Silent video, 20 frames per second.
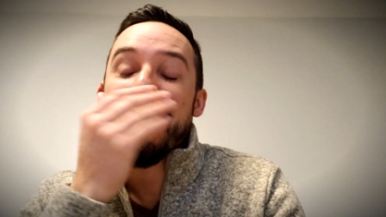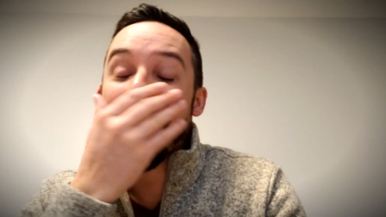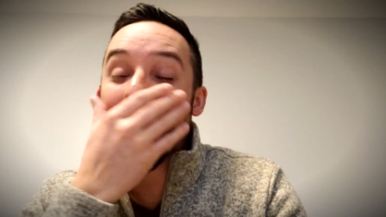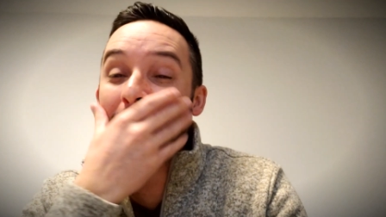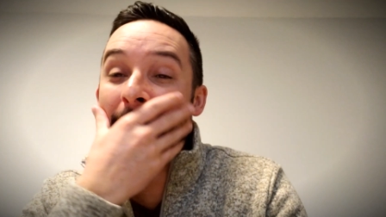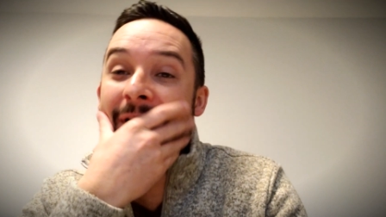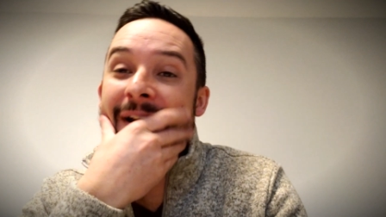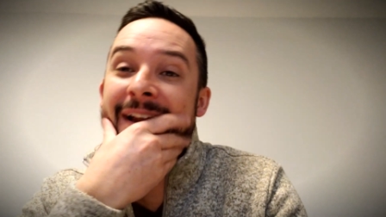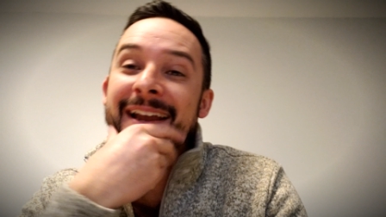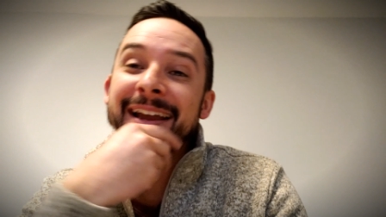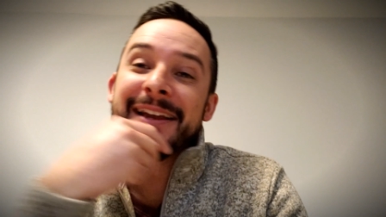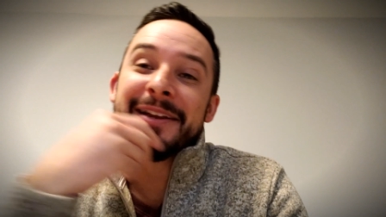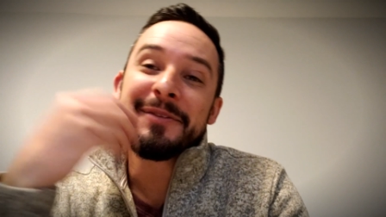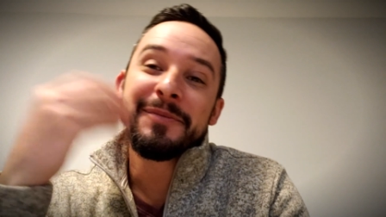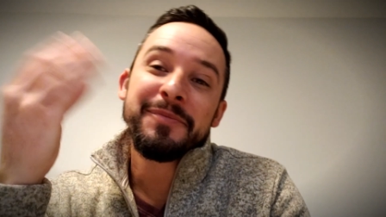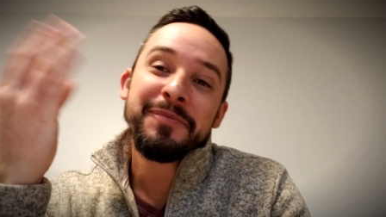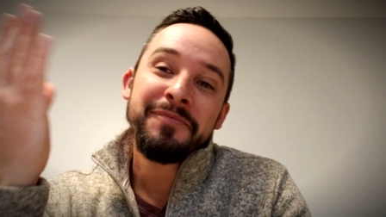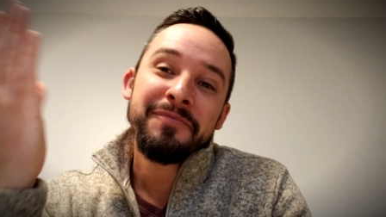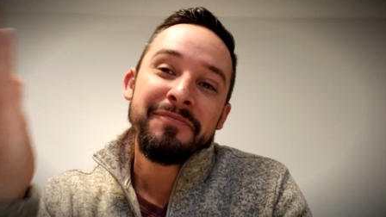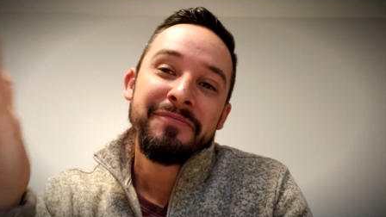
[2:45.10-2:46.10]

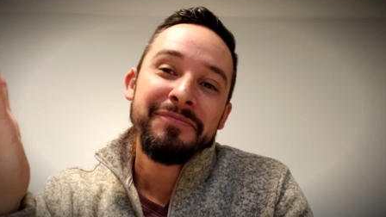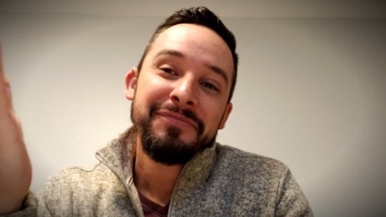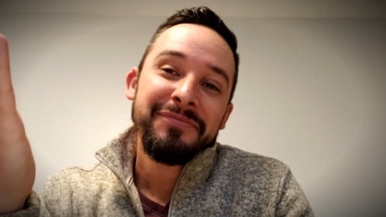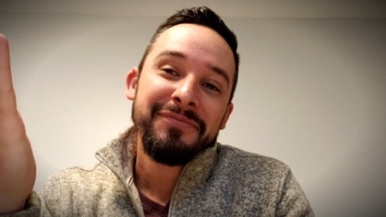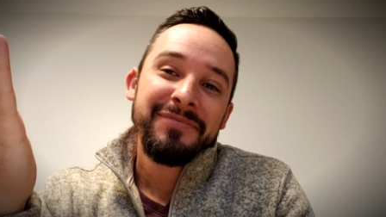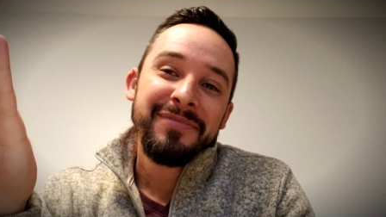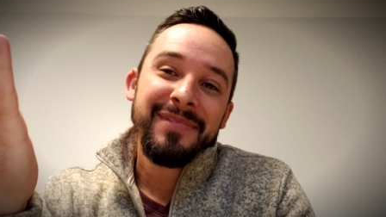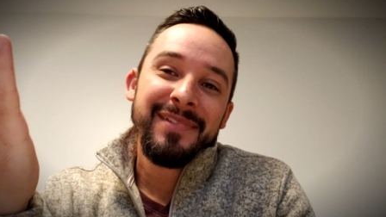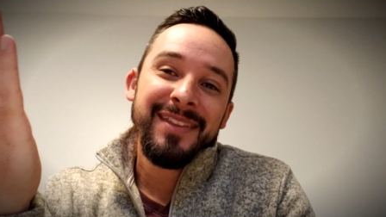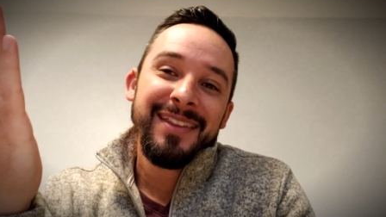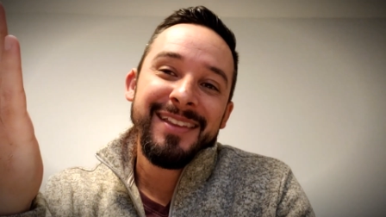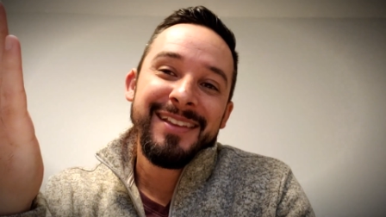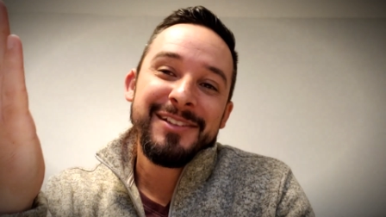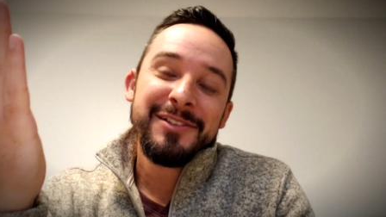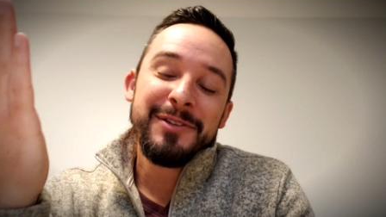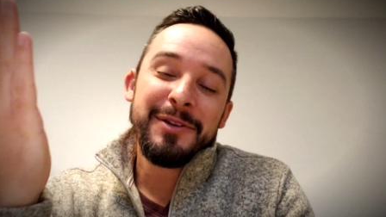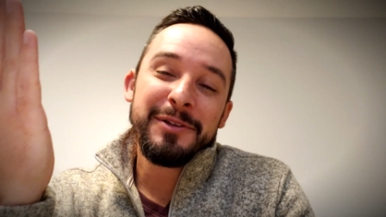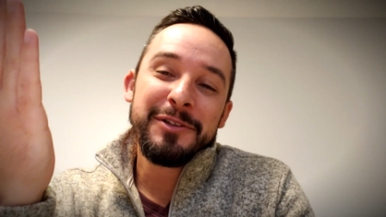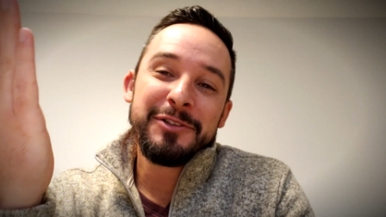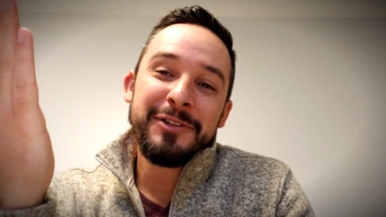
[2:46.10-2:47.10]
Okay.
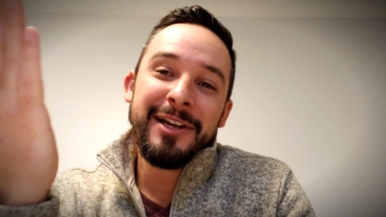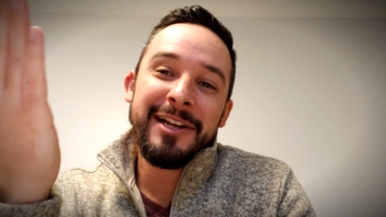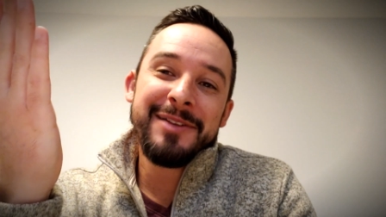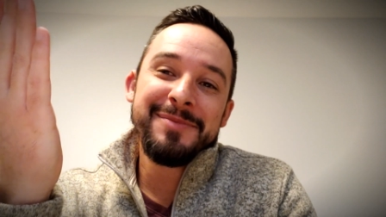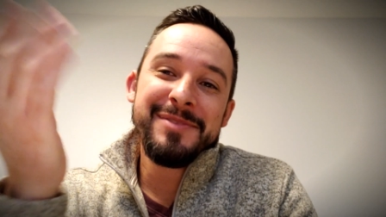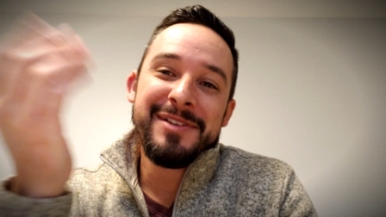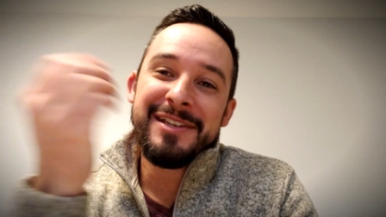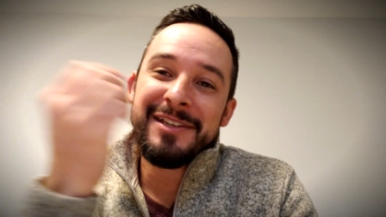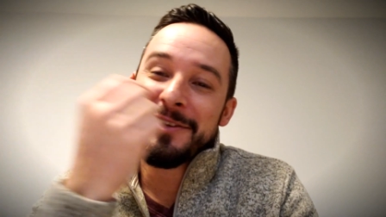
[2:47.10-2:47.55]
So I was trying to be,